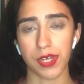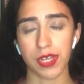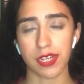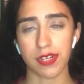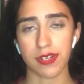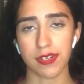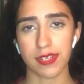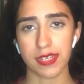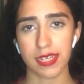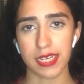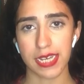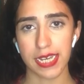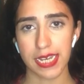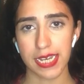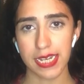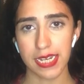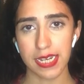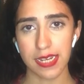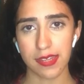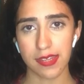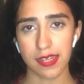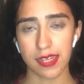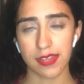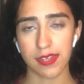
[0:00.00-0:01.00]
there's a hint
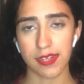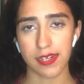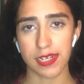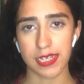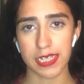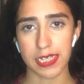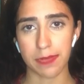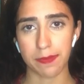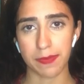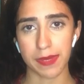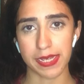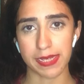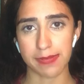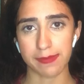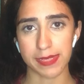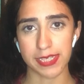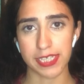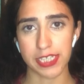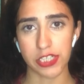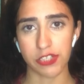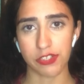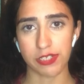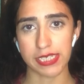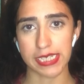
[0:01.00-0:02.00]
that there is a big
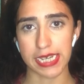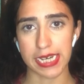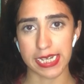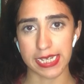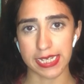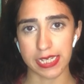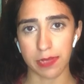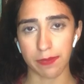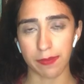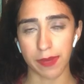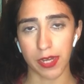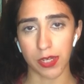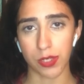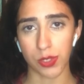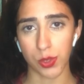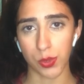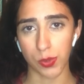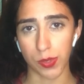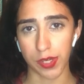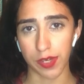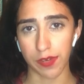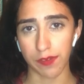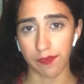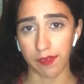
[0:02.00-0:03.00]
mystery that is about
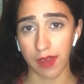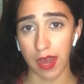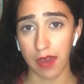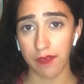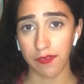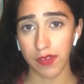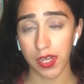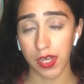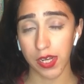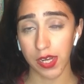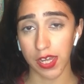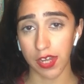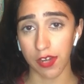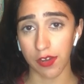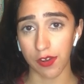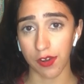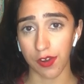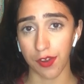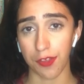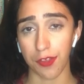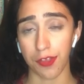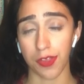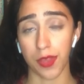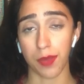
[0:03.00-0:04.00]
to unravel later
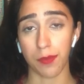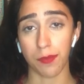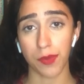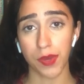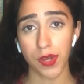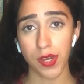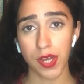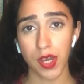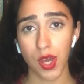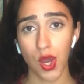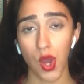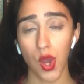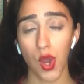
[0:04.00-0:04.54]
on in the book.